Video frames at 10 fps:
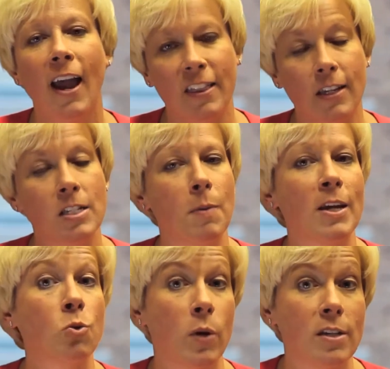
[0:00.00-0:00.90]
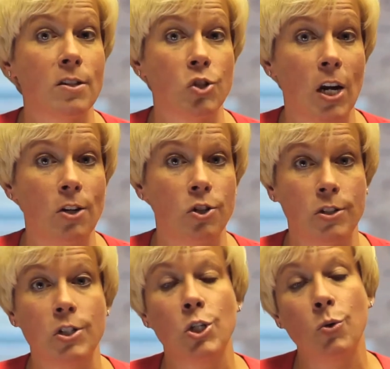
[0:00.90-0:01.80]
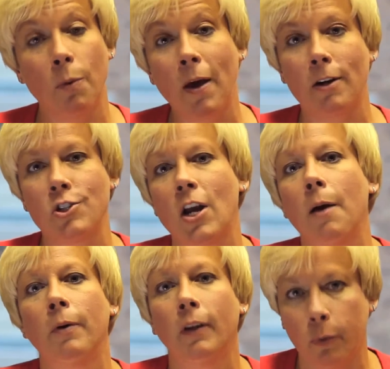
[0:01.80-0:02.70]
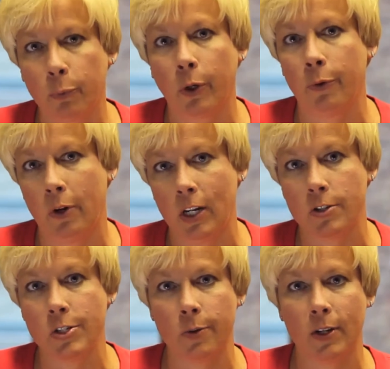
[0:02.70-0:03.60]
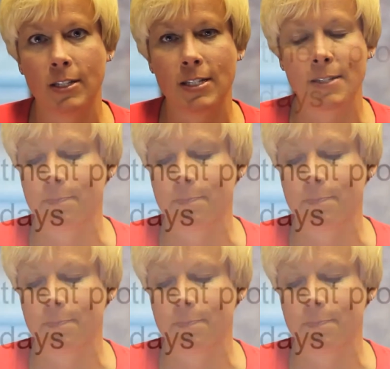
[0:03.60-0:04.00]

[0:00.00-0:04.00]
and thus make tweaks and changes to do a better job recruiting your students.